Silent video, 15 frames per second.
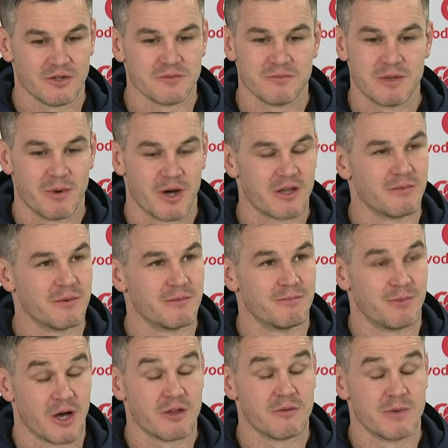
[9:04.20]
doesn't be bother me,
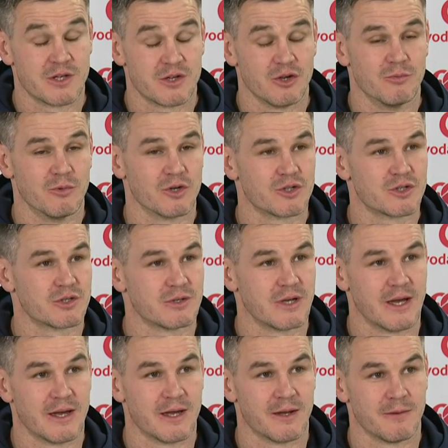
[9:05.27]
bother me too much.
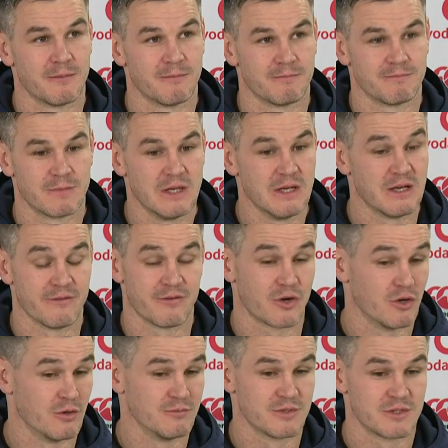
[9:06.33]
Um, if it
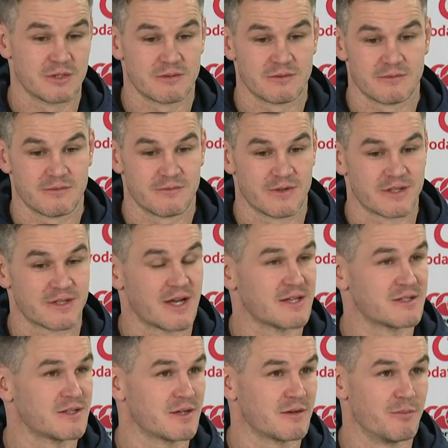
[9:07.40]
comes,
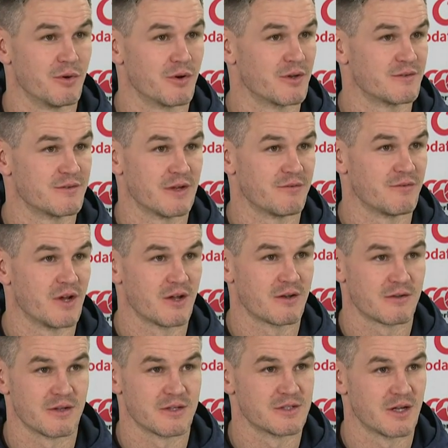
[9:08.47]
fantastic. But if not,
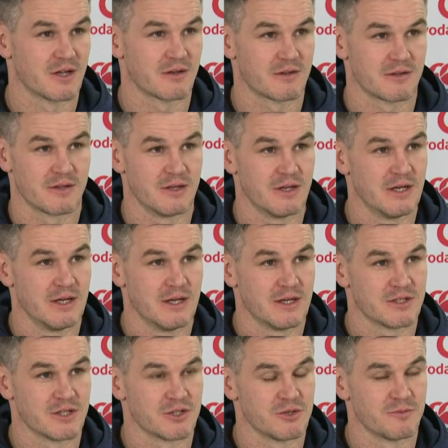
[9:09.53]
it's not
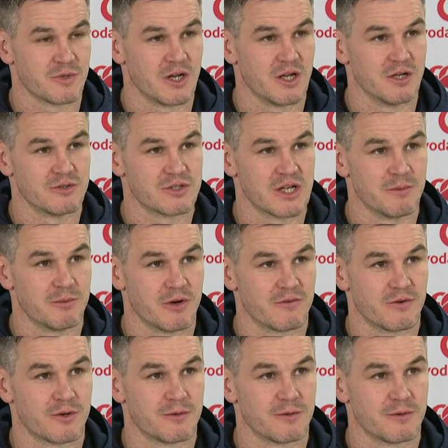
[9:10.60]
not something I lose sleep over.